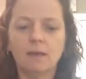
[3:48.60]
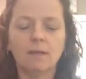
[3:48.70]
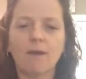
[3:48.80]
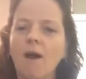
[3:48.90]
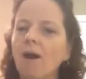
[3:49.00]

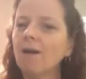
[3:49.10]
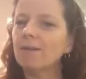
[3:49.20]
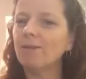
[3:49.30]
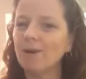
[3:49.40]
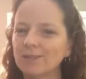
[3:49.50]
The heart
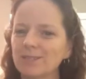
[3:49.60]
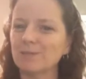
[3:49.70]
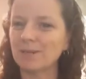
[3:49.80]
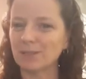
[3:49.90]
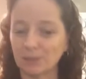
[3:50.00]
of all these
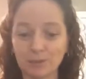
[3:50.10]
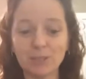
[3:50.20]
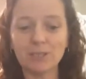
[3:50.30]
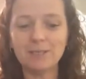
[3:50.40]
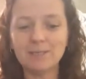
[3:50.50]

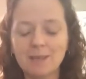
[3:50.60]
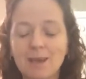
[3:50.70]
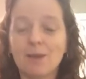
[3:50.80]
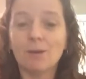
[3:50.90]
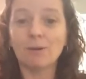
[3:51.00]
resolutions
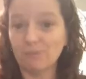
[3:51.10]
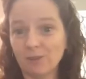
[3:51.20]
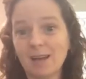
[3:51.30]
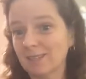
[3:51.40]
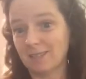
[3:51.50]

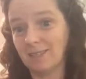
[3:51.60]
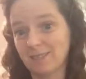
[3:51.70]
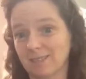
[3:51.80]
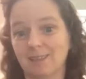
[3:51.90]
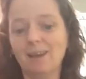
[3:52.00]
reflects this
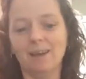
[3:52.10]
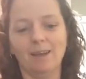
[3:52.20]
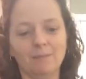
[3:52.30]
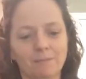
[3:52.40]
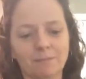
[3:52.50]
design.